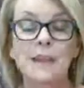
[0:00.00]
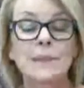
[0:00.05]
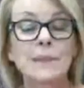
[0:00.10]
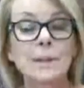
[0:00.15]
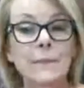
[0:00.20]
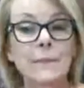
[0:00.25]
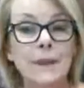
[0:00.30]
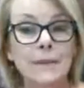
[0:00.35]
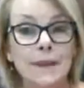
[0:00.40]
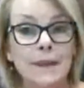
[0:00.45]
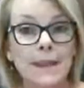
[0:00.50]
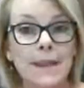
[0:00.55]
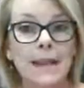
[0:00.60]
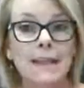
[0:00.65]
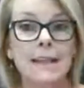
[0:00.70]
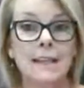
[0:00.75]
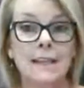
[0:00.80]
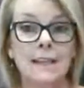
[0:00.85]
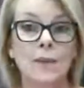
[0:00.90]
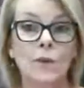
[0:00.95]
So maybe
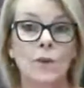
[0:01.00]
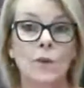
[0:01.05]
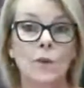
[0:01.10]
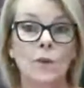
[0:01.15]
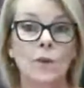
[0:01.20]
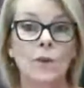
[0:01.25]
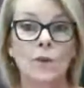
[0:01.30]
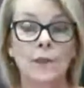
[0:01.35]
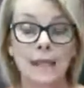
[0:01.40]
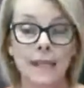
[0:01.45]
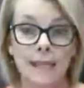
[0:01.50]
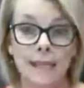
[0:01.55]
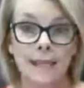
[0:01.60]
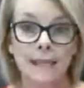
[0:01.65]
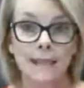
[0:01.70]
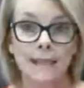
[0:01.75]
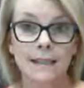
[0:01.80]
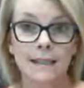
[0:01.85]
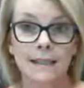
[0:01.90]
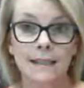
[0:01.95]
that is your
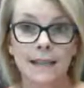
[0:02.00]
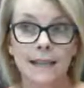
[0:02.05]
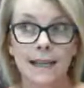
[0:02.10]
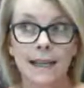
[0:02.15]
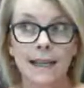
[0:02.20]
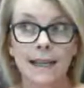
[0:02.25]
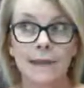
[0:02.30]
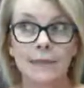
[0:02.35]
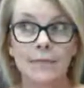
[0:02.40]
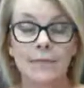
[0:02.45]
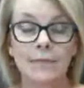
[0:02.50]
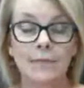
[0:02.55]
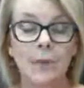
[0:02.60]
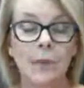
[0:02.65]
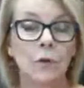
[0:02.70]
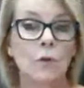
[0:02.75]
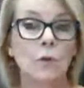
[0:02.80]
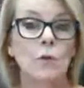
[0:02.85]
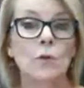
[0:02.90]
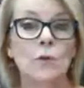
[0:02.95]
unique,
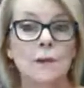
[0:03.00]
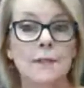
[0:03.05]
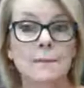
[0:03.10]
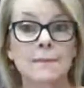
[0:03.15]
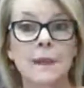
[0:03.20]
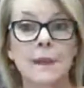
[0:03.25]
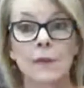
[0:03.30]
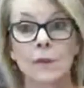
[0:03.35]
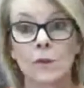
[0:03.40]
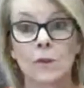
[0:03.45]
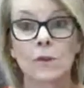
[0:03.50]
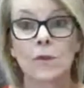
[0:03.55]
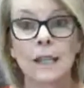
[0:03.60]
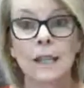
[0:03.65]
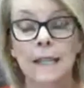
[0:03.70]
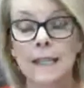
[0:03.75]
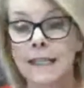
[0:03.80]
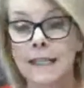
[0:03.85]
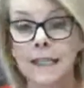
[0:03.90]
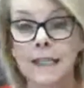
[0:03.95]
your USP, your
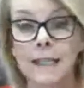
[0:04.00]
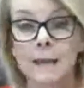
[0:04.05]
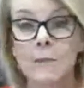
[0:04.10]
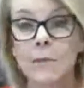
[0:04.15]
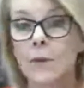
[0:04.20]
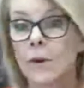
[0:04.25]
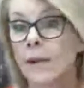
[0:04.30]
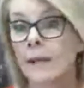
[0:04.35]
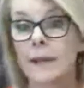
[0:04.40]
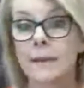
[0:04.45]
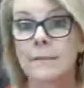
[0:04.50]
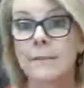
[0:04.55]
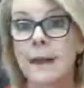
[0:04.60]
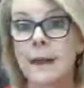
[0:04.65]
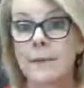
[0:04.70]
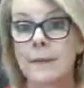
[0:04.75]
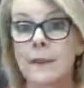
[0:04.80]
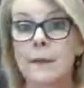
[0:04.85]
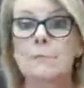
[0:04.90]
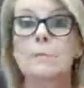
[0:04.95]
unique selling point. It
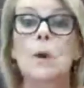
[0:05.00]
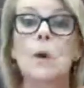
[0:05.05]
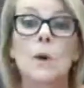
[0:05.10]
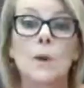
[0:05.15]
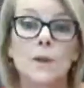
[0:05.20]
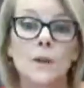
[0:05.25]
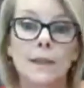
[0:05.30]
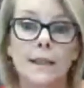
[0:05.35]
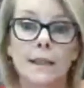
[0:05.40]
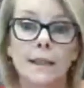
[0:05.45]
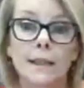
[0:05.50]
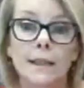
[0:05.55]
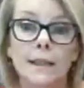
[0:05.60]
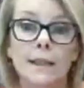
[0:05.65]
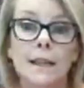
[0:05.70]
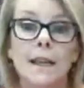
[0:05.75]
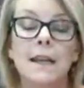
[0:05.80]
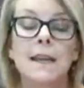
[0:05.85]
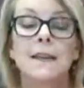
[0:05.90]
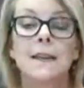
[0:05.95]
may be the person
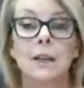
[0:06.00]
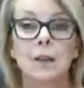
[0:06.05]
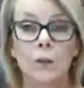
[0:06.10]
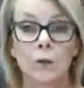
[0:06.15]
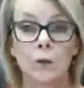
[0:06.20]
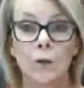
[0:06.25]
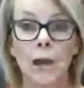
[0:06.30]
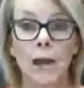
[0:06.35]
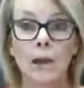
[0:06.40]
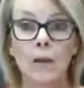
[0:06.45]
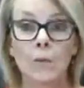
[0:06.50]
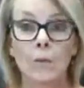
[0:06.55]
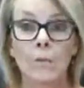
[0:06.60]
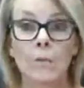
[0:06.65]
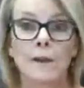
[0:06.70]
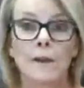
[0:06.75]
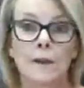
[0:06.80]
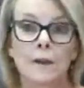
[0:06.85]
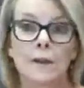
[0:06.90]
that you help.